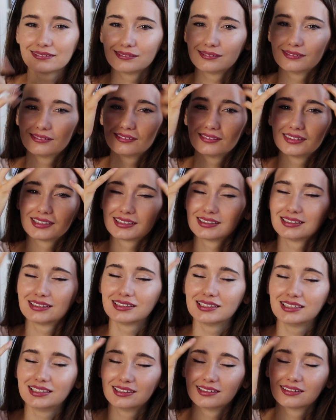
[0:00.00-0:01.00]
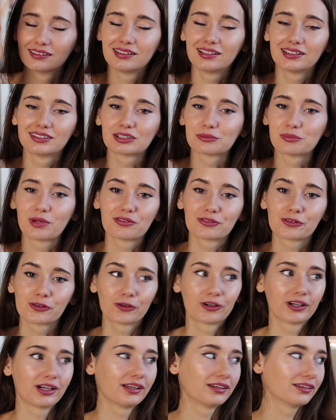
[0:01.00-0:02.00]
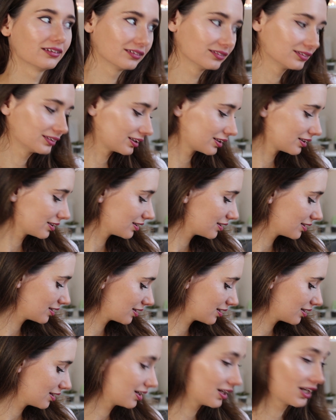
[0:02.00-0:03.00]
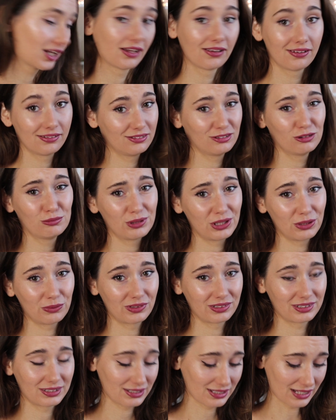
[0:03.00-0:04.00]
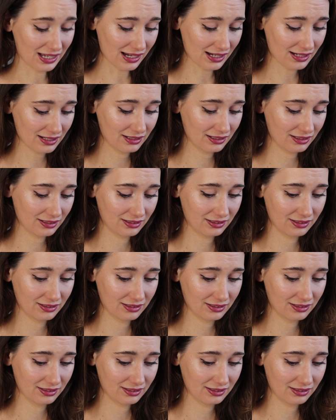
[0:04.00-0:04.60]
oh, I can see the lines on my forehead, and nobody wants that.